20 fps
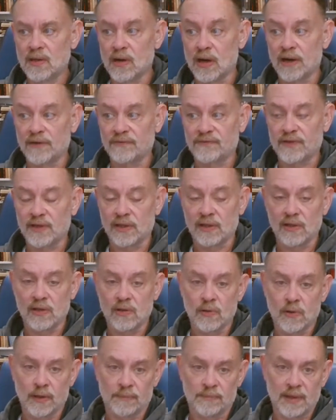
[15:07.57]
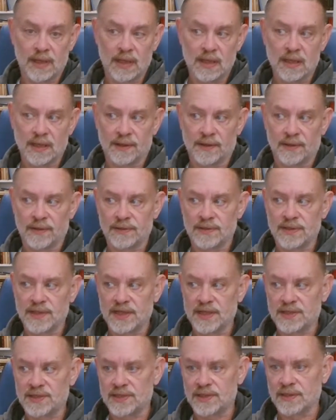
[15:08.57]
often going beyond their
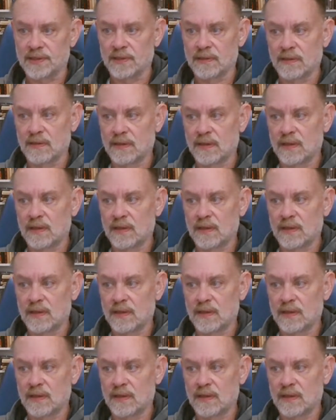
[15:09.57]
teacher.